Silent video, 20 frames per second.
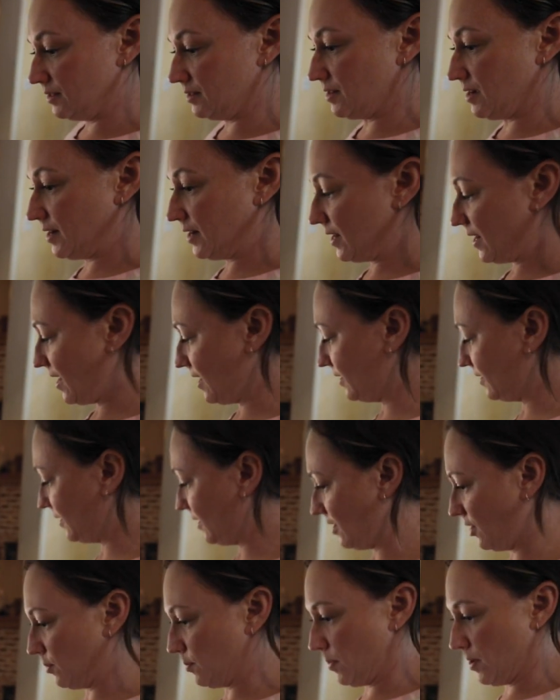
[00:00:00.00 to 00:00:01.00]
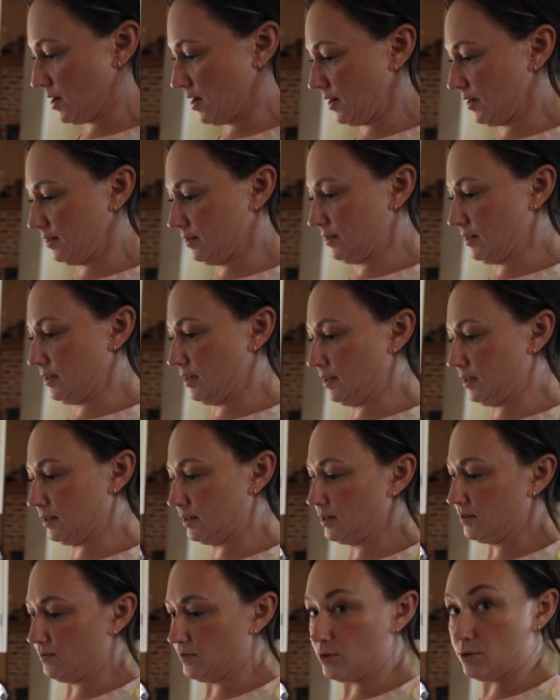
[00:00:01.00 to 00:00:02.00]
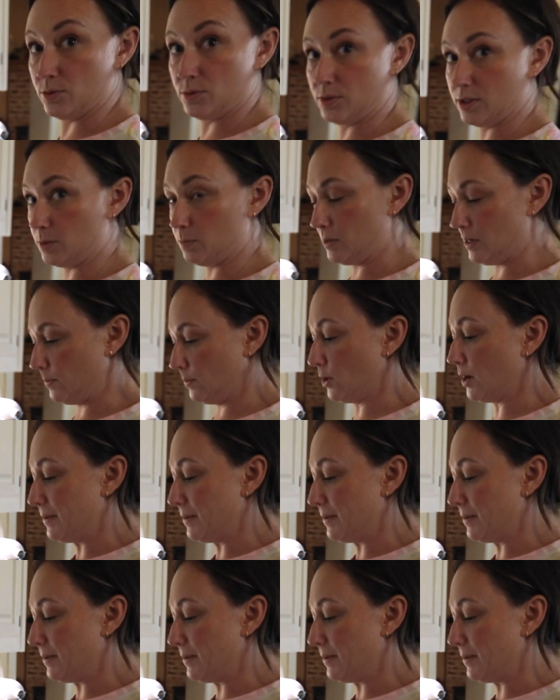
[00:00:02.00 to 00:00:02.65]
is not a cast iron pot. It confuses people.